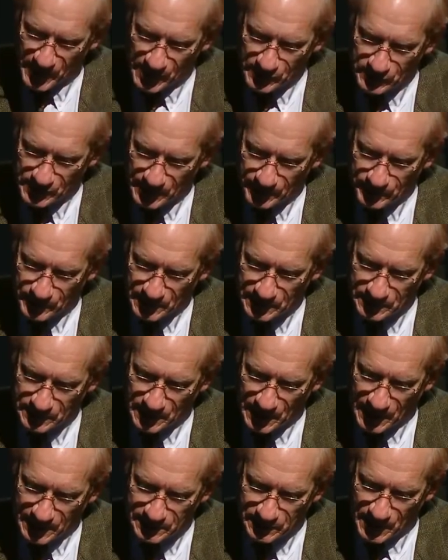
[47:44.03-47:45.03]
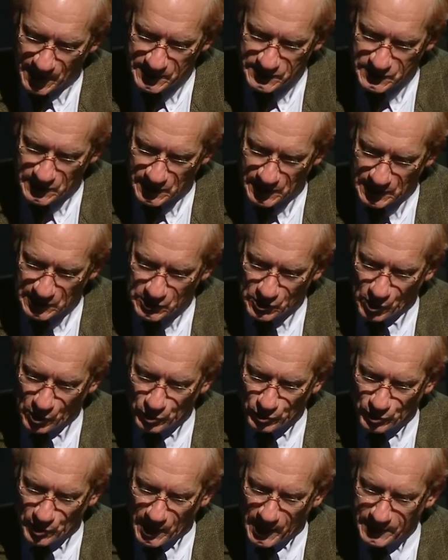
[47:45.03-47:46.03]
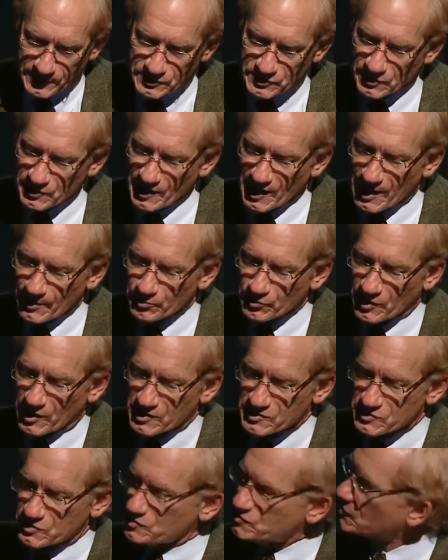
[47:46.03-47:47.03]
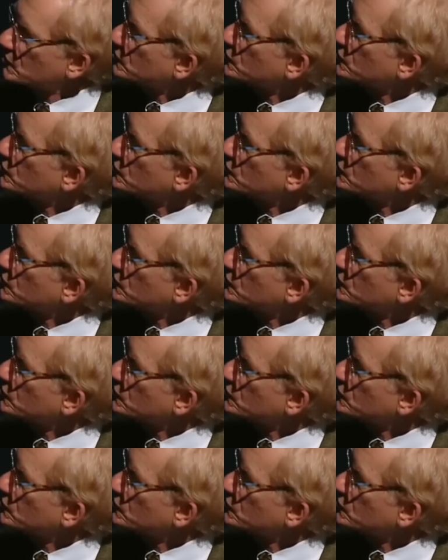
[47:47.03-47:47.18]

round up and, and lice E. coli. So the apparatus is